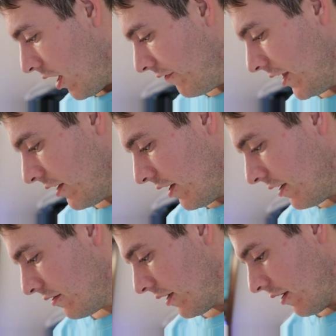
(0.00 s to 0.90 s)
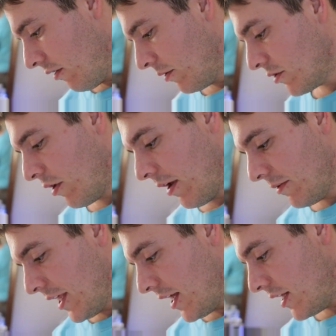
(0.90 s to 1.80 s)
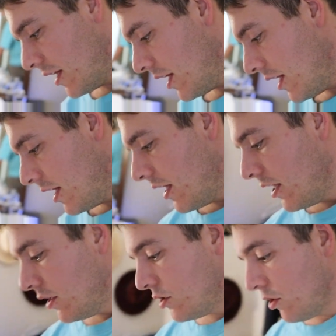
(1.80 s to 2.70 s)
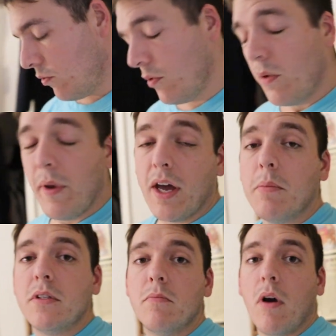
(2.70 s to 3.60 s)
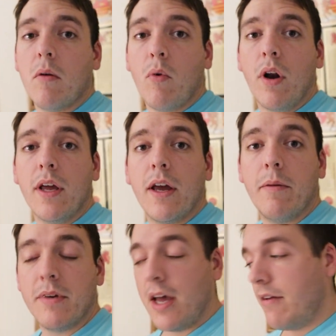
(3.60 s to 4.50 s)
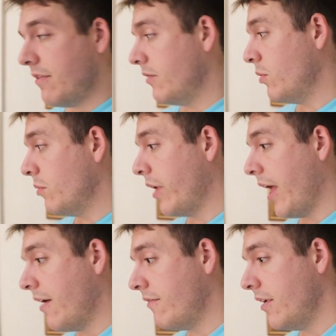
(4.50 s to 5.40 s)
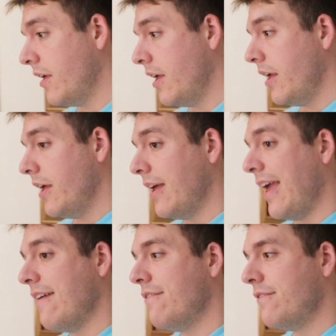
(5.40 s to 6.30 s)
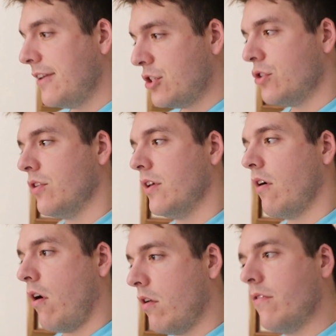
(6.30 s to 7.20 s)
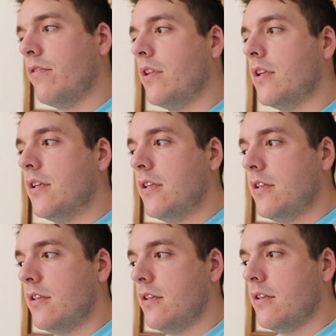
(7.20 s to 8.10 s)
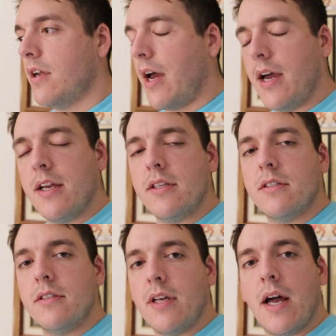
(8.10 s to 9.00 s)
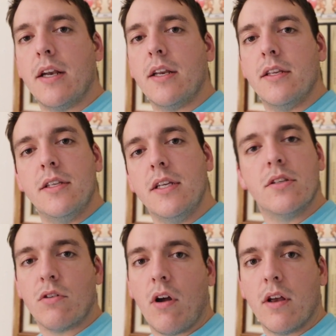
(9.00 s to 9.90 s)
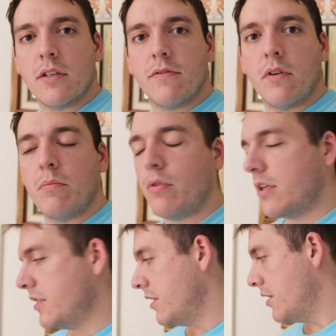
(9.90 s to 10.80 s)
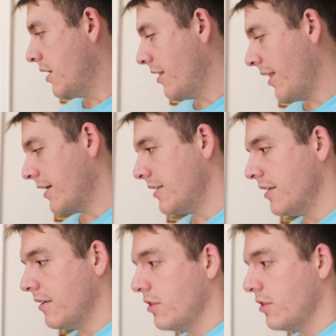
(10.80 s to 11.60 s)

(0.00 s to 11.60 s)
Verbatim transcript: of the internet. I don't know what's going on with that. So when we wake up tomorrow morning, I'm confident we will have officially all of the I's dotted and T's crossed for President-elect